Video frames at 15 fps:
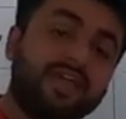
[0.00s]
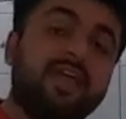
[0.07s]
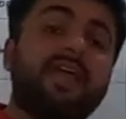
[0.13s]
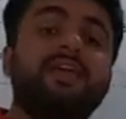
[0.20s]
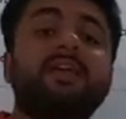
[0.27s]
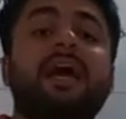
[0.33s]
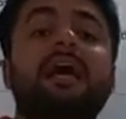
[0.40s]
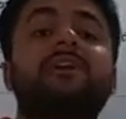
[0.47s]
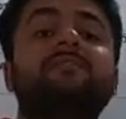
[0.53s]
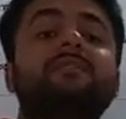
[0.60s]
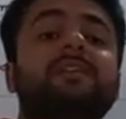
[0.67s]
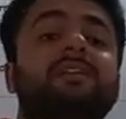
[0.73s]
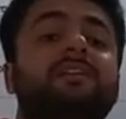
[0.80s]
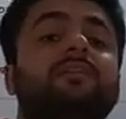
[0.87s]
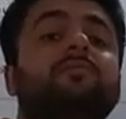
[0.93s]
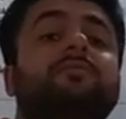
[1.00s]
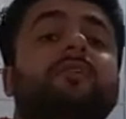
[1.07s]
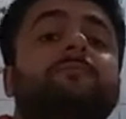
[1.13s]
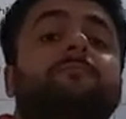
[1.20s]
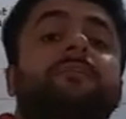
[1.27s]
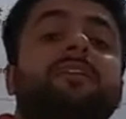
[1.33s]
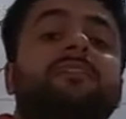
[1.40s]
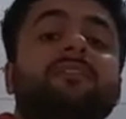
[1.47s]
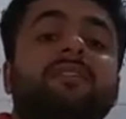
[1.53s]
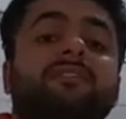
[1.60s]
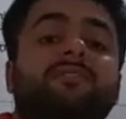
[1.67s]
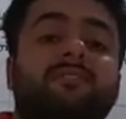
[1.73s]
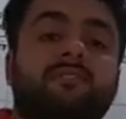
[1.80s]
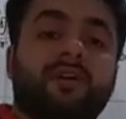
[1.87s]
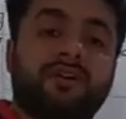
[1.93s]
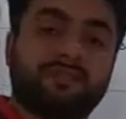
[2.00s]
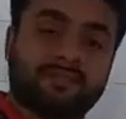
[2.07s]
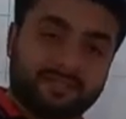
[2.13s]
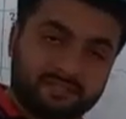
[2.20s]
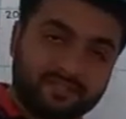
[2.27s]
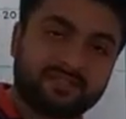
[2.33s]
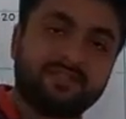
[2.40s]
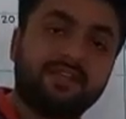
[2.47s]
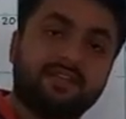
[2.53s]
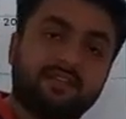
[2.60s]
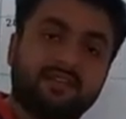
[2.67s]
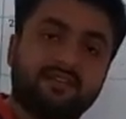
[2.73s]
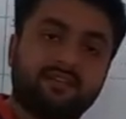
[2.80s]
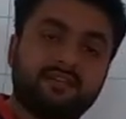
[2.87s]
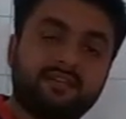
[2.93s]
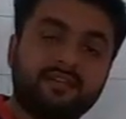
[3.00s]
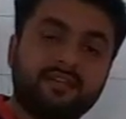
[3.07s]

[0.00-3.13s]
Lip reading: and I will give the previous answers detail.